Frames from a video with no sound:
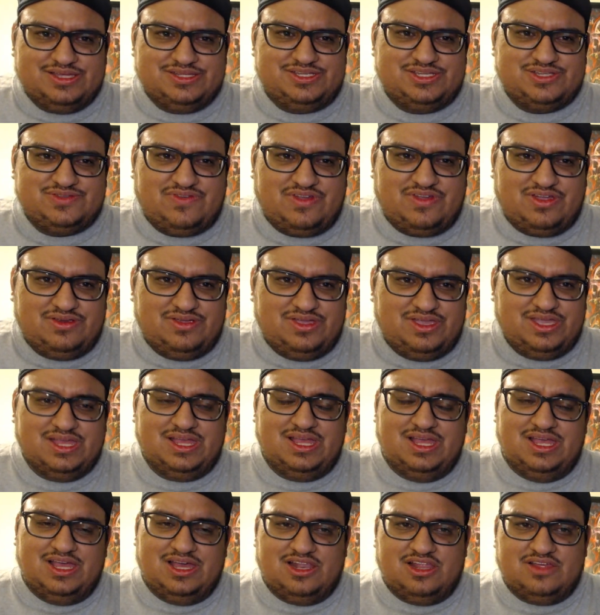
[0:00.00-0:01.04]
Just very
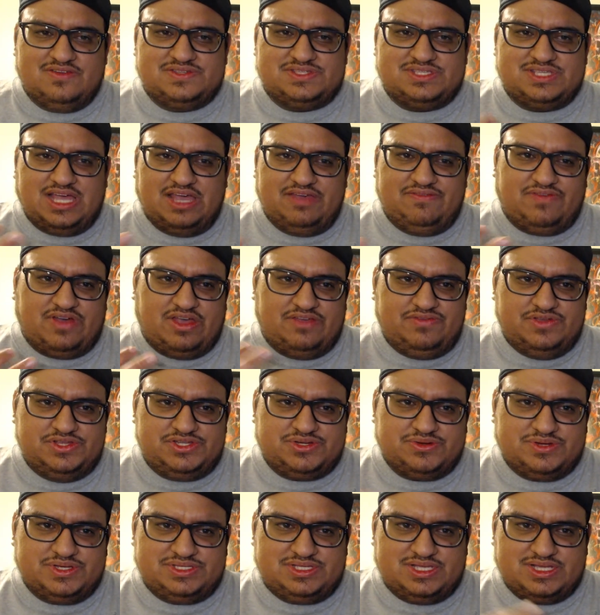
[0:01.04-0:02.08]
low sci-fi
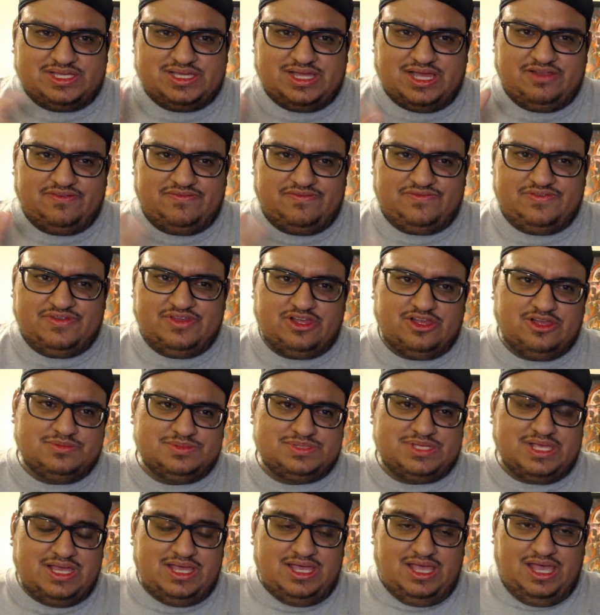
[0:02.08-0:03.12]
futuristic kind of films.
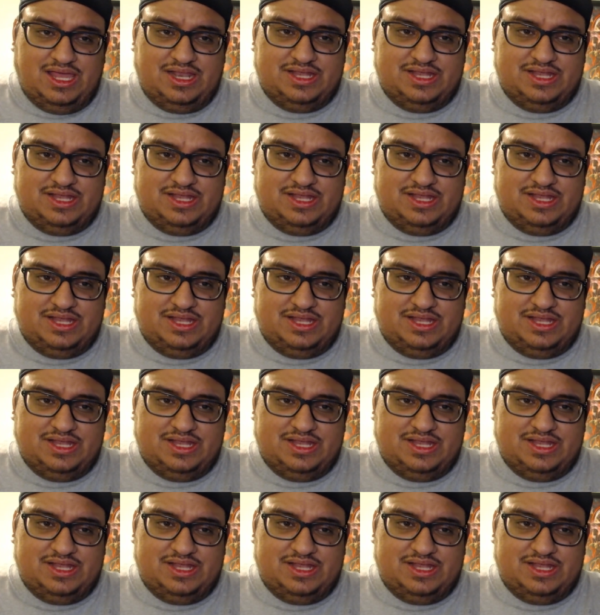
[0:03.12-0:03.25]
This